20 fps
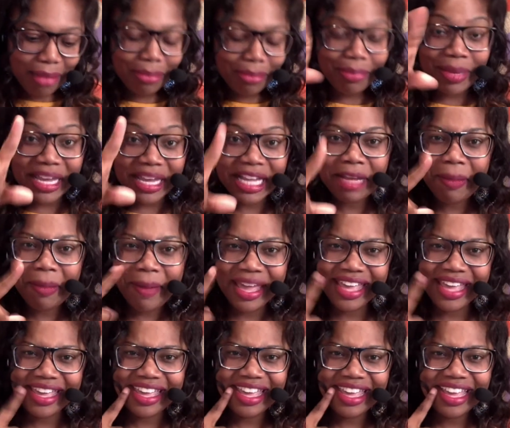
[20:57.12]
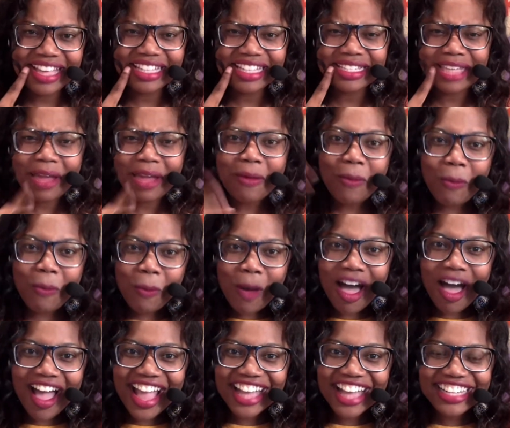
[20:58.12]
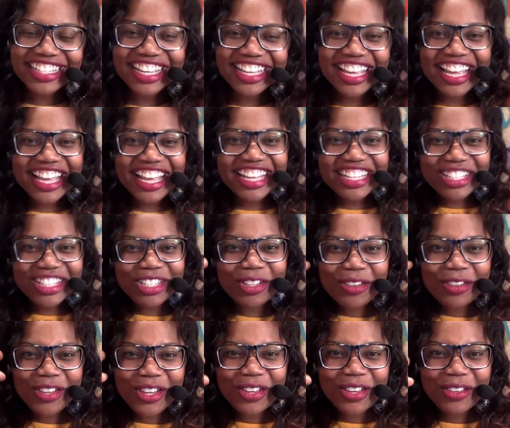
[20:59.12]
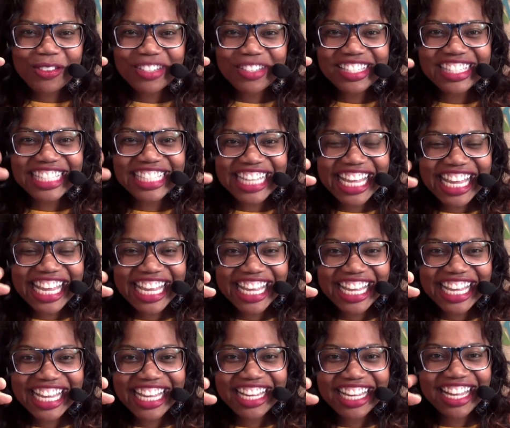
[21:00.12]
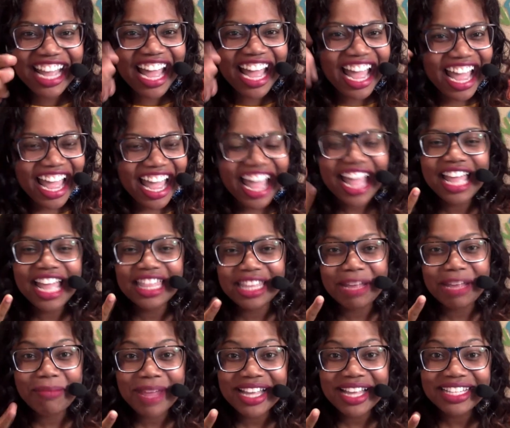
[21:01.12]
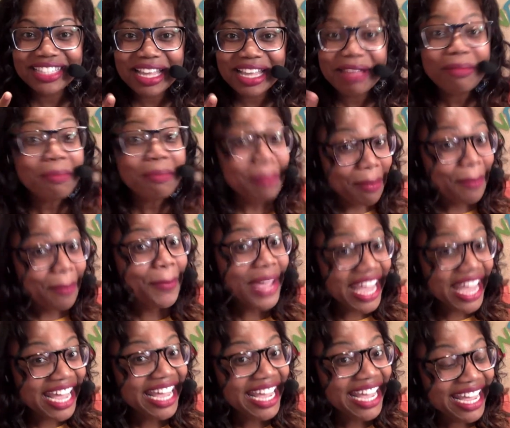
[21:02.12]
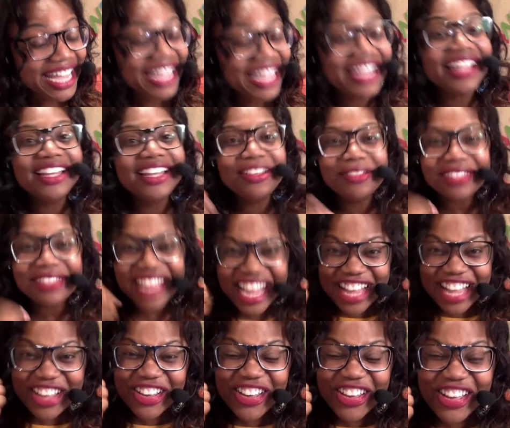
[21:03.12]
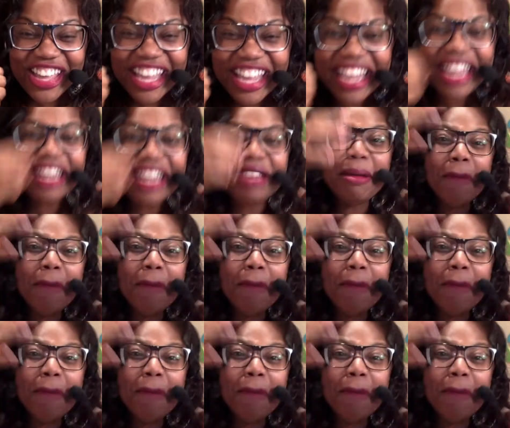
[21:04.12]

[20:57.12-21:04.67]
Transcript: big P and say, what do you see? And they may say P, and you'll say, good,